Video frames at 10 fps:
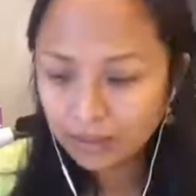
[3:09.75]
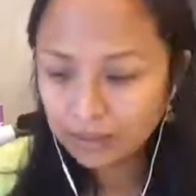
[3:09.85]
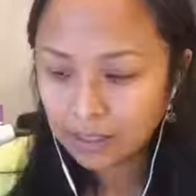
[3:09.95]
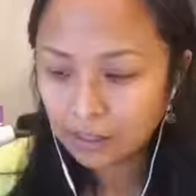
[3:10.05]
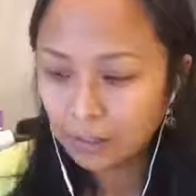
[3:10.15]

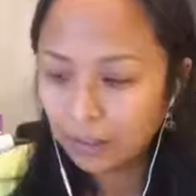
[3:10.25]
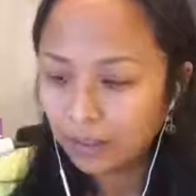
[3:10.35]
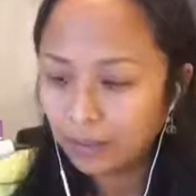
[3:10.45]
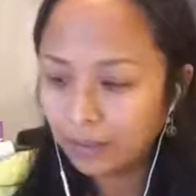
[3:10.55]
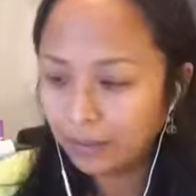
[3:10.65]
So,
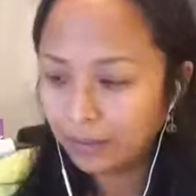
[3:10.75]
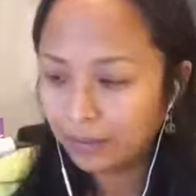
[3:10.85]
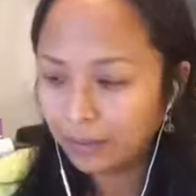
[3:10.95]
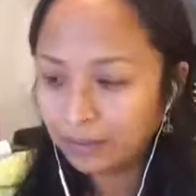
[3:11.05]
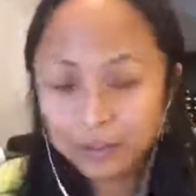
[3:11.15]
you know,
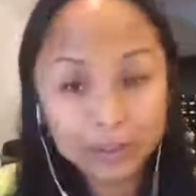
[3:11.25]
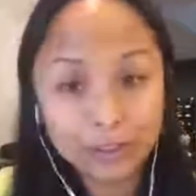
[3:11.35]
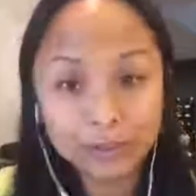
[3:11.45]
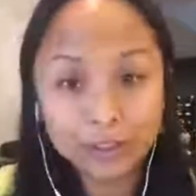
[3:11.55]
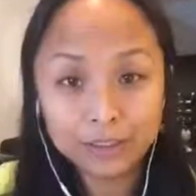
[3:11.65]
I'm just
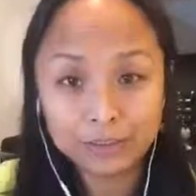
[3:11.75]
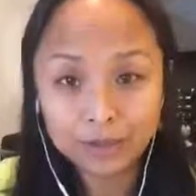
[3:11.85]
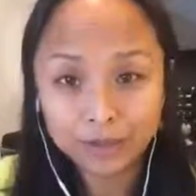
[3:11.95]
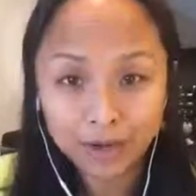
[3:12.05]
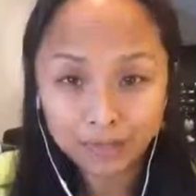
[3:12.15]
curious if
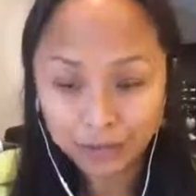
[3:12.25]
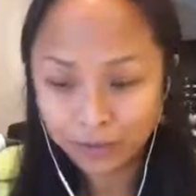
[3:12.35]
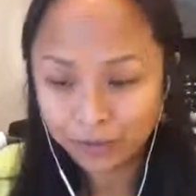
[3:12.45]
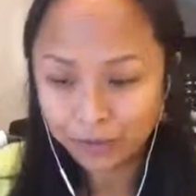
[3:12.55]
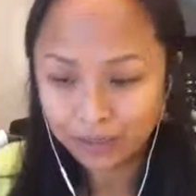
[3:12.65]
people ever
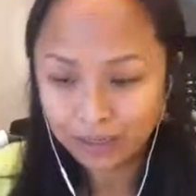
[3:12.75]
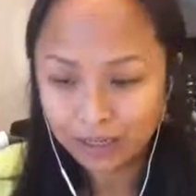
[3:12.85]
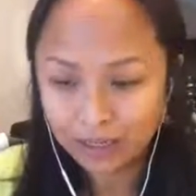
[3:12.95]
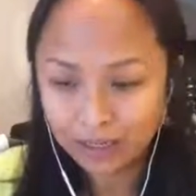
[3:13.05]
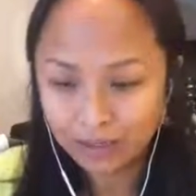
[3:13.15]

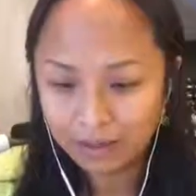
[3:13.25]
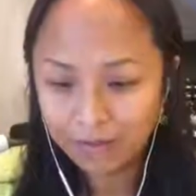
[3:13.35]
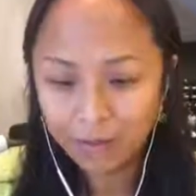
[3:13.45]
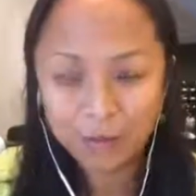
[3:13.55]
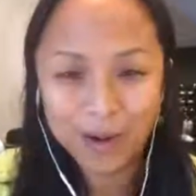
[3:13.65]

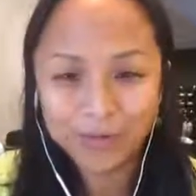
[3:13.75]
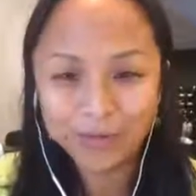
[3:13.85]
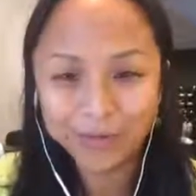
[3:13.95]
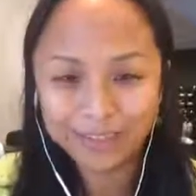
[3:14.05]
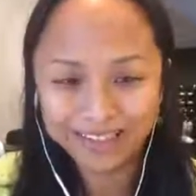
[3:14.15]

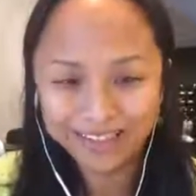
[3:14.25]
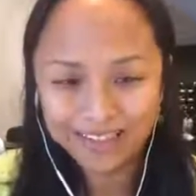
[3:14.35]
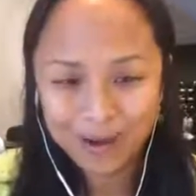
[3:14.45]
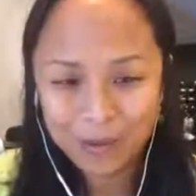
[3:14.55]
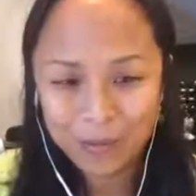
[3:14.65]
wondering
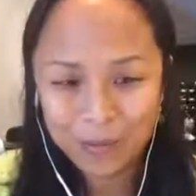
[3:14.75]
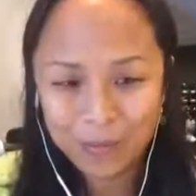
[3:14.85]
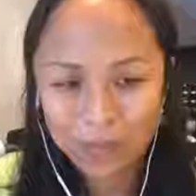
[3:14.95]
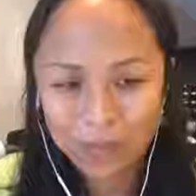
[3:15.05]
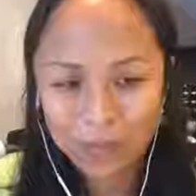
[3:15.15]

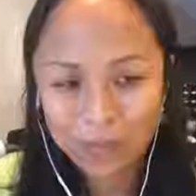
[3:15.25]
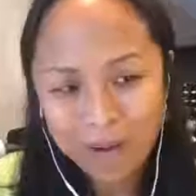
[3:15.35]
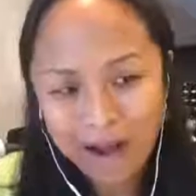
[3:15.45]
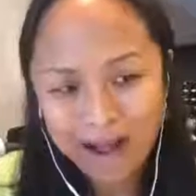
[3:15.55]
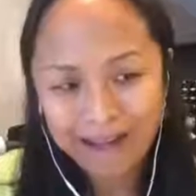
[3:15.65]

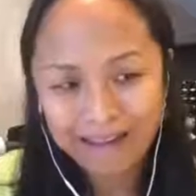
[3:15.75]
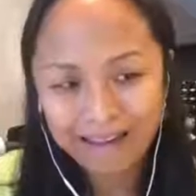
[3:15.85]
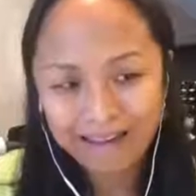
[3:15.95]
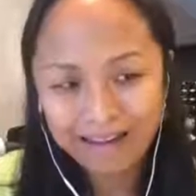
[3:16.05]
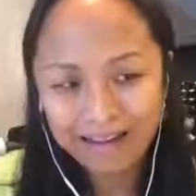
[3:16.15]

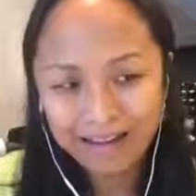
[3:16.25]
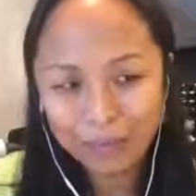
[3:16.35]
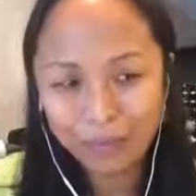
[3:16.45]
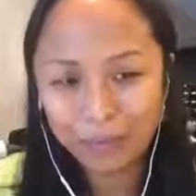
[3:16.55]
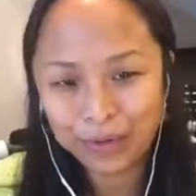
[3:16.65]
why
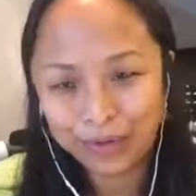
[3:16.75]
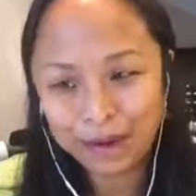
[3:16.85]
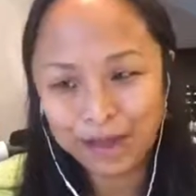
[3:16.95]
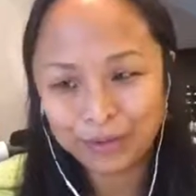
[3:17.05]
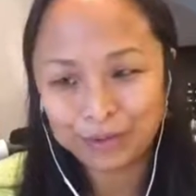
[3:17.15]
bring
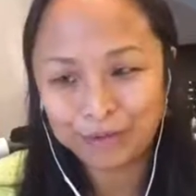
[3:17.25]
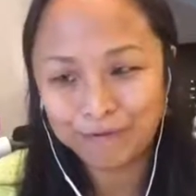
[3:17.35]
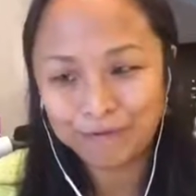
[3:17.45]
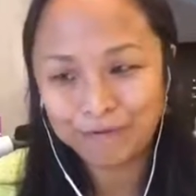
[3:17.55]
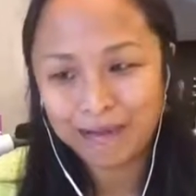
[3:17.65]
luck to the
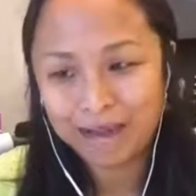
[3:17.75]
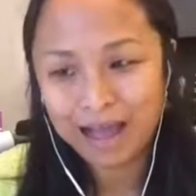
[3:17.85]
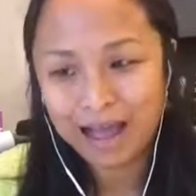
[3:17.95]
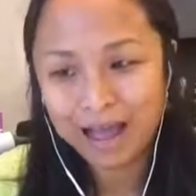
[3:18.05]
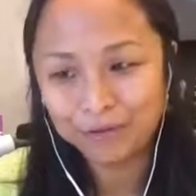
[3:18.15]

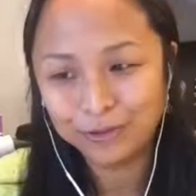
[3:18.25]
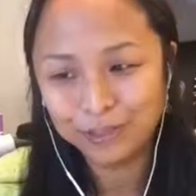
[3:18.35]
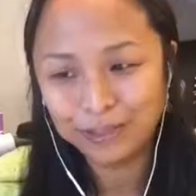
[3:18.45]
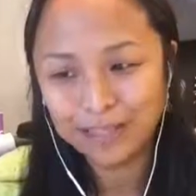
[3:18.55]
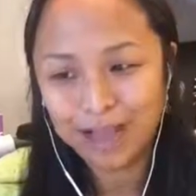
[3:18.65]

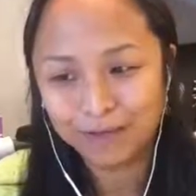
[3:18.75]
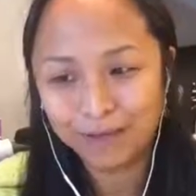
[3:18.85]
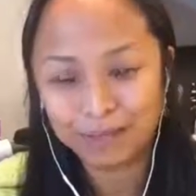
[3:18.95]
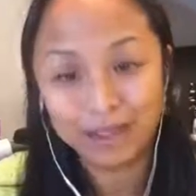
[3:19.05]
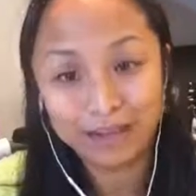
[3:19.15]
house have
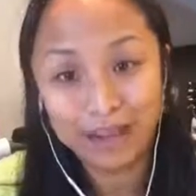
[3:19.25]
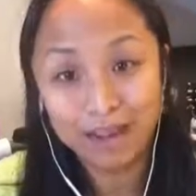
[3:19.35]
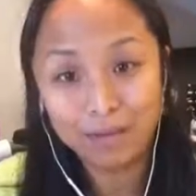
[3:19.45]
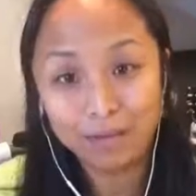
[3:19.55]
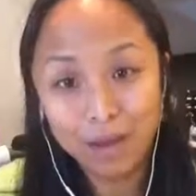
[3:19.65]
to be
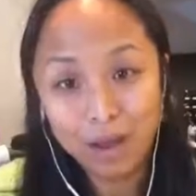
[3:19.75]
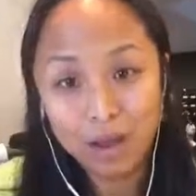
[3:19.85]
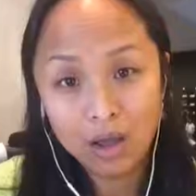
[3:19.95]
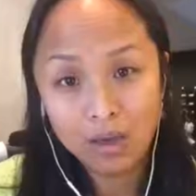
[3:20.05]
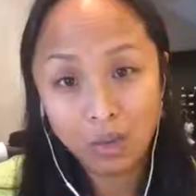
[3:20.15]
named
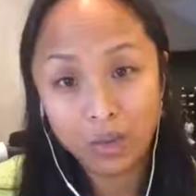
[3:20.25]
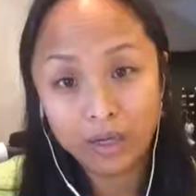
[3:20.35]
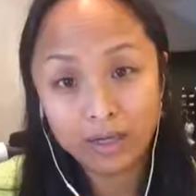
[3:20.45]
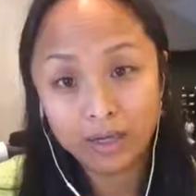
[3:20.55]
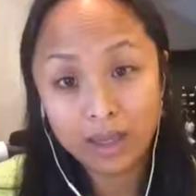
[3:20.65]

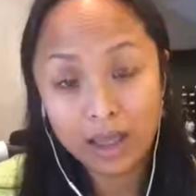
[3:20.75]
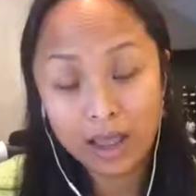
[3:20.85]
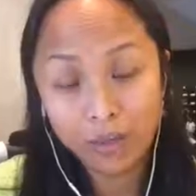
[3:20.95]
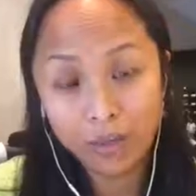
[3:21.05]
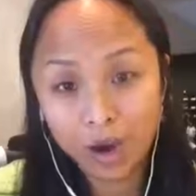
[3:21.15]
wind
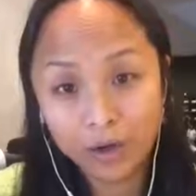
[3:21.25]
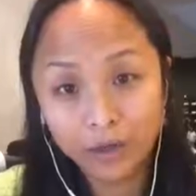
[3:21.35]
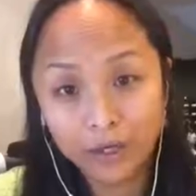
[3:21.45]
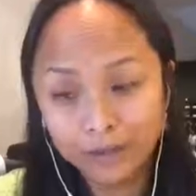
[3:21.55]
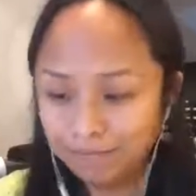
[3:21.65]
and
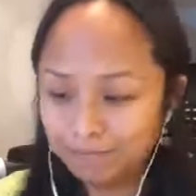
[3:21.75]
water?